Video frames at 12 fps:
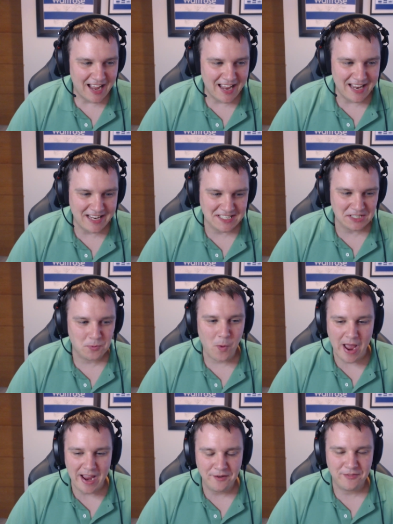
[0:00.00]
It's just
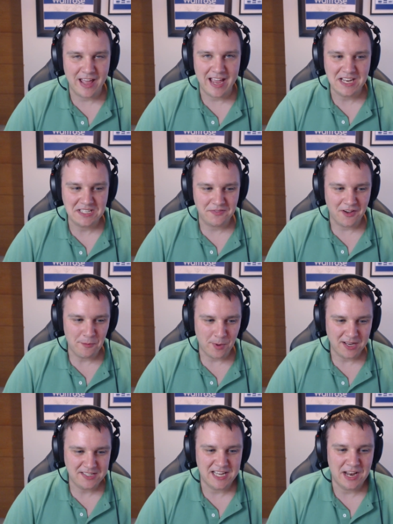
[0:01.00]
waiting for that 85
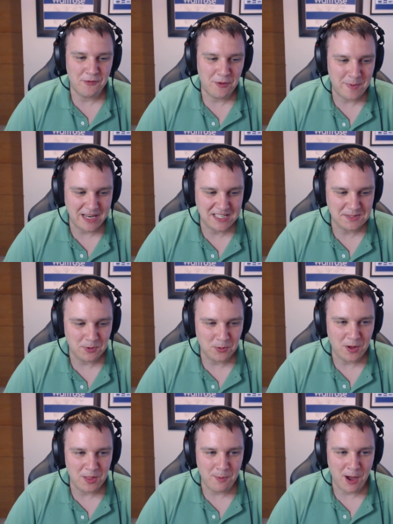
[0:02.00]
by 10
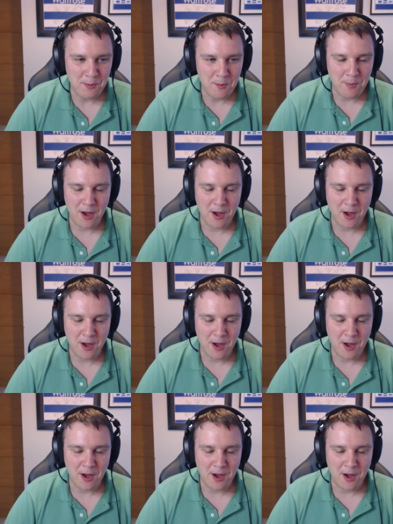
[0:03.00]
repeatable at the moment.